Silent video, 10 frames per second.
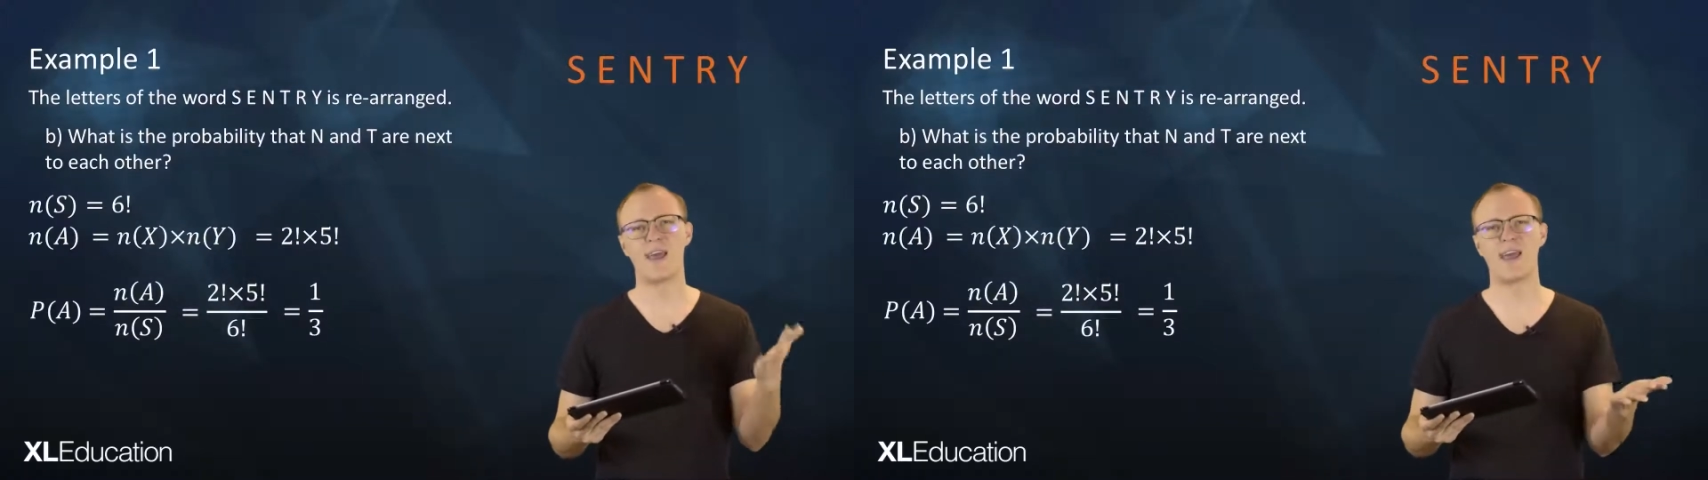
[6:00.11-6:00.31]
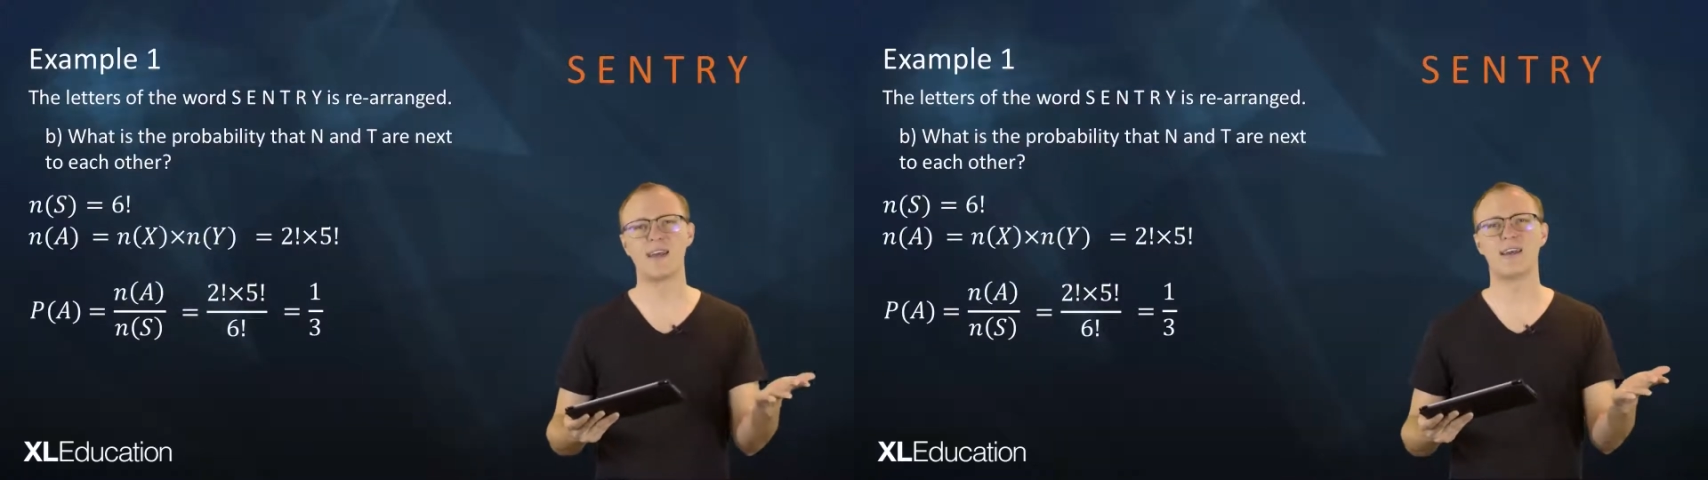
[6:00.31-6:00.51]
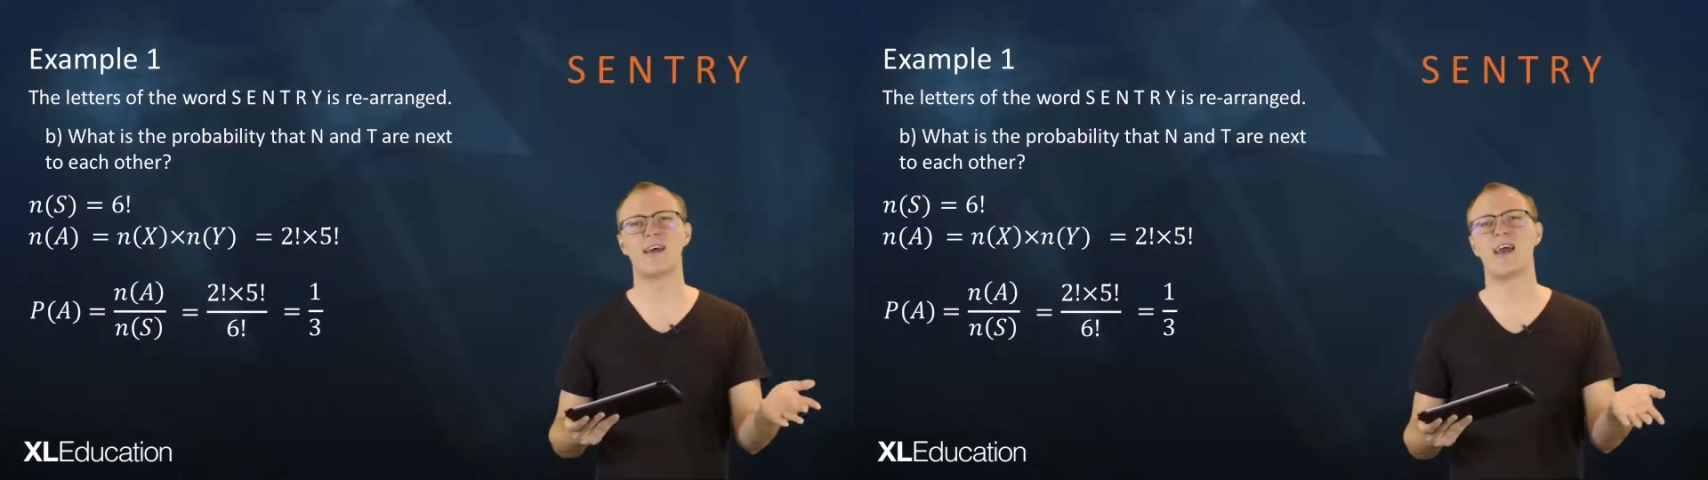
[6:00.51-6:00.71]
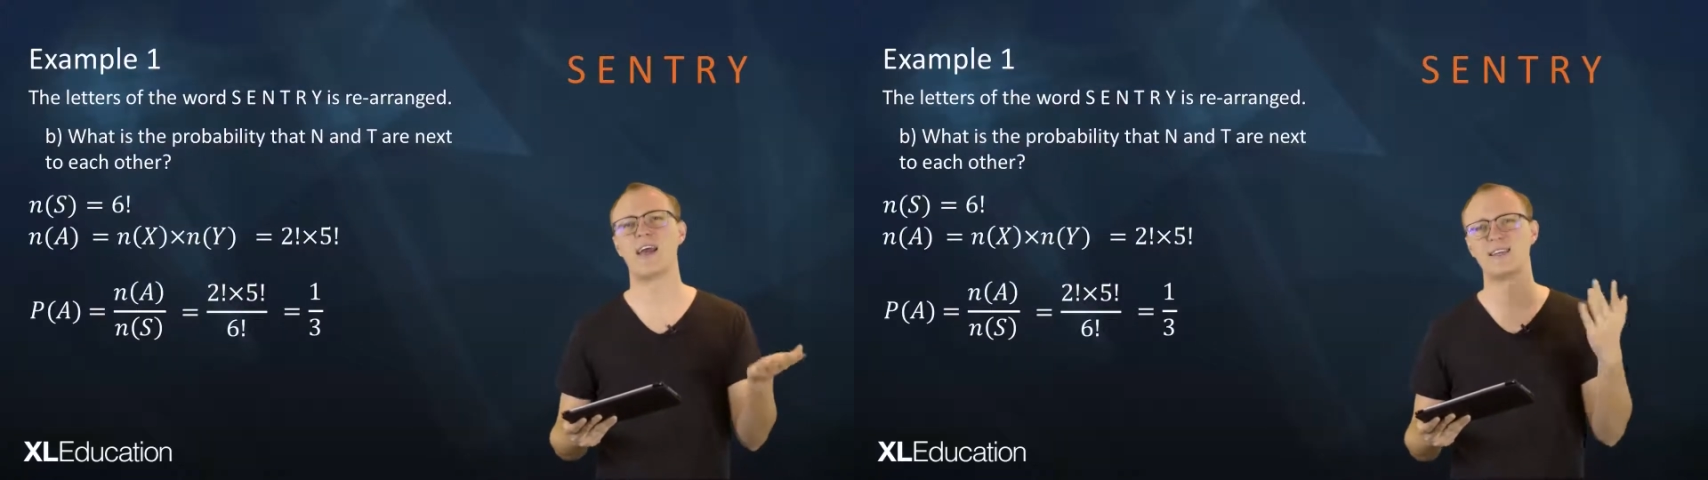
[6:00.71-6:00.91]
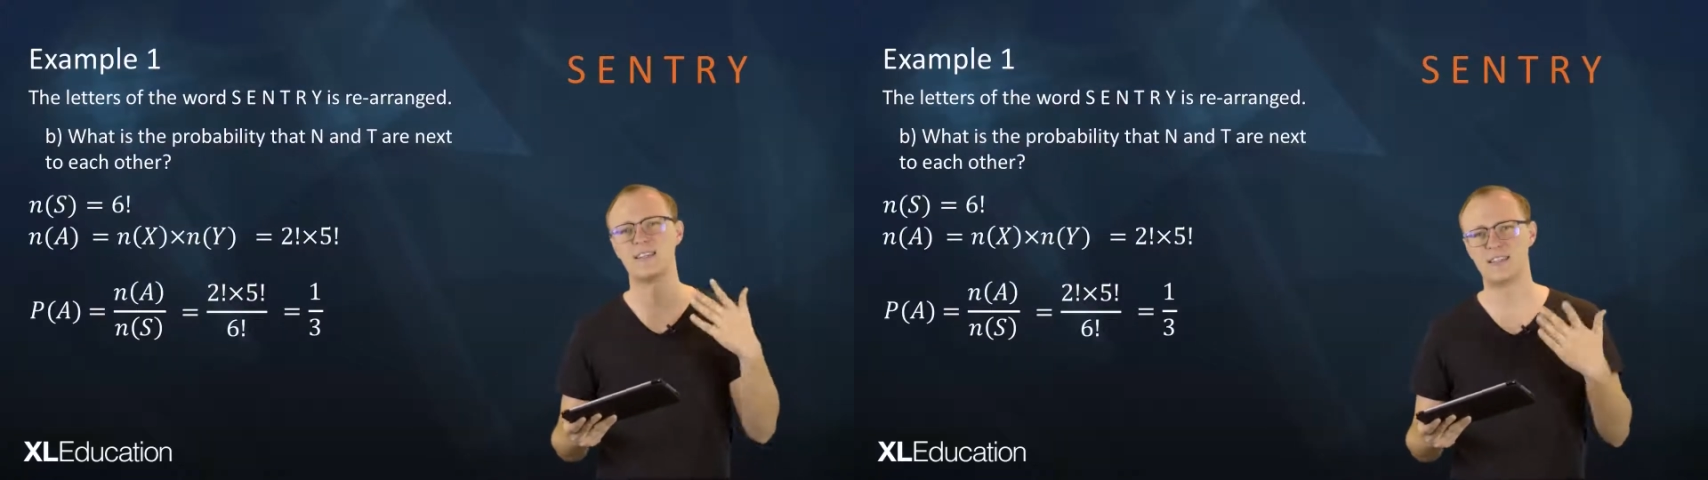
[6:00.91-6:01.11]
n
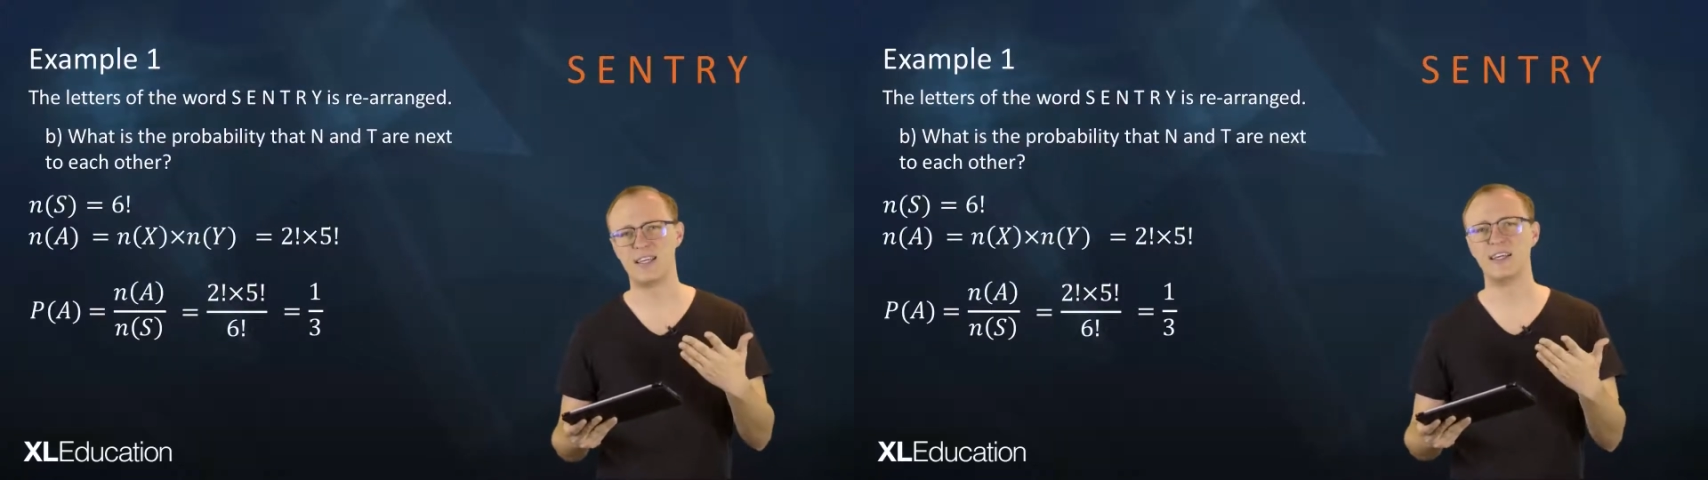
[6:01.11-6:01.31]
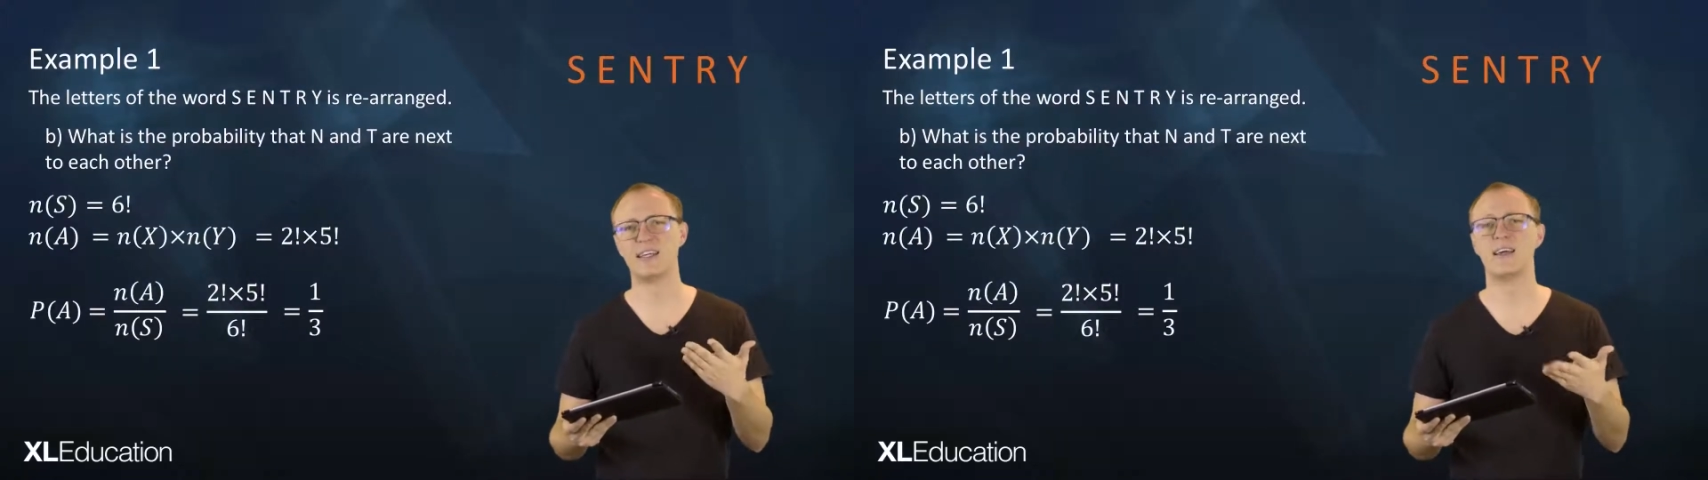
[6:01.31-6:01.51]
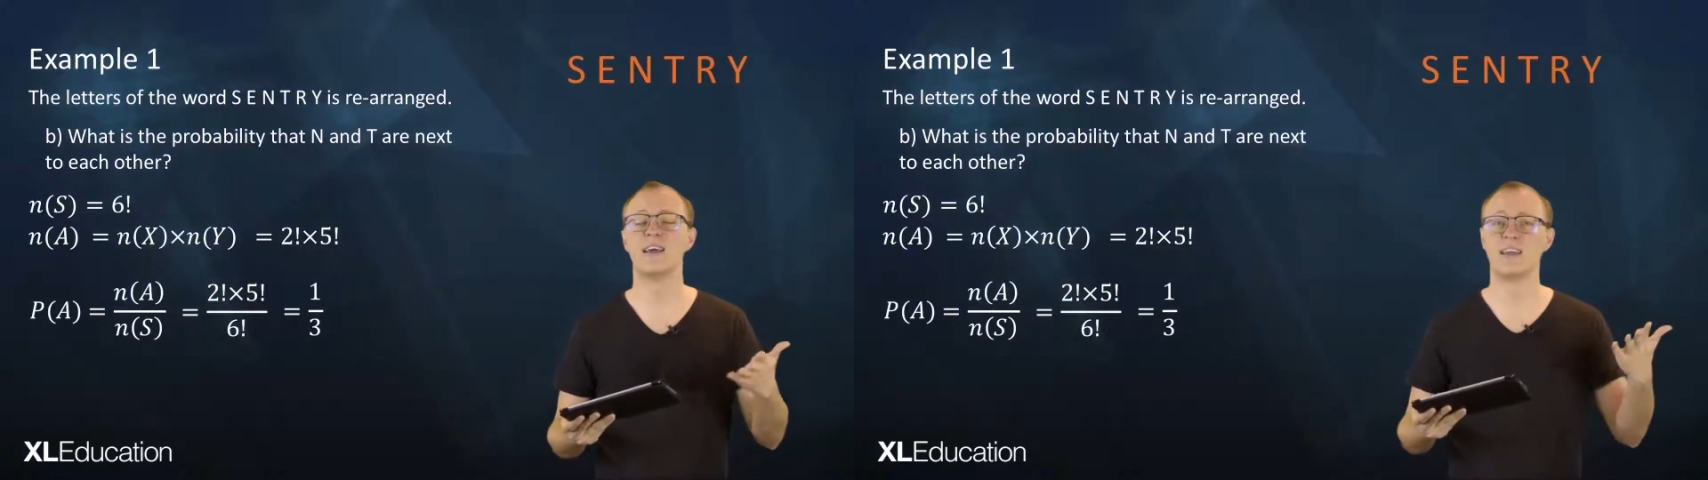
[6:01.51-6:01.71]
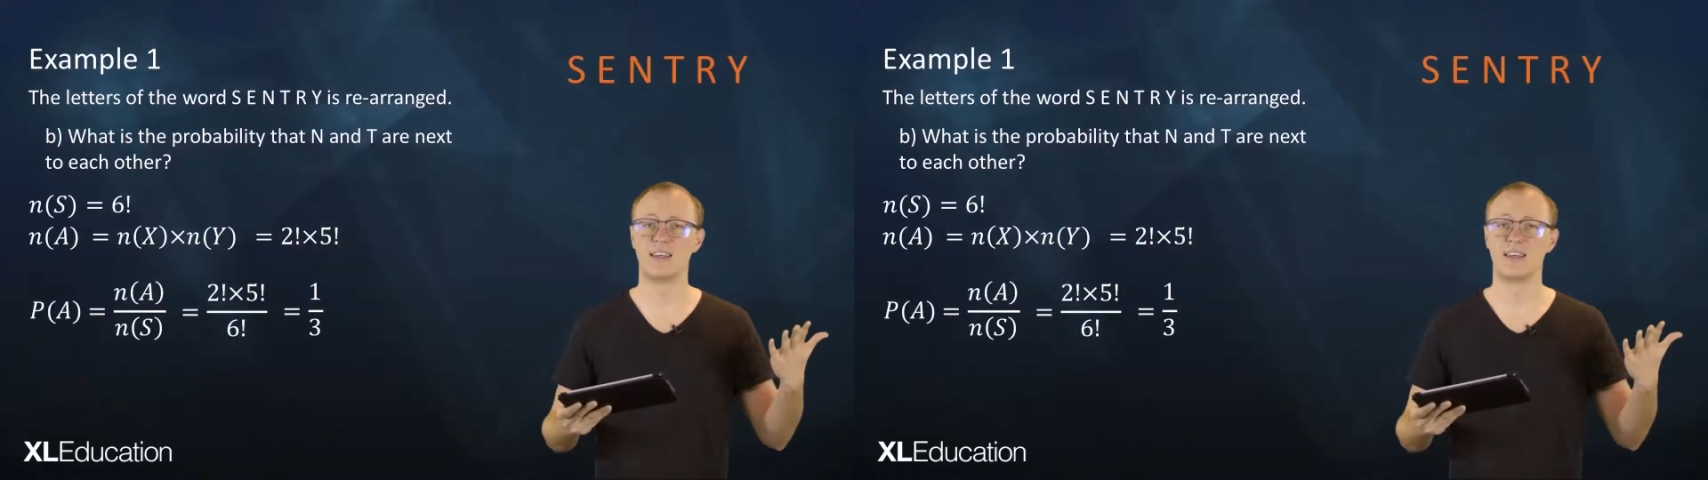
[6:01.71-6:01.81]
and t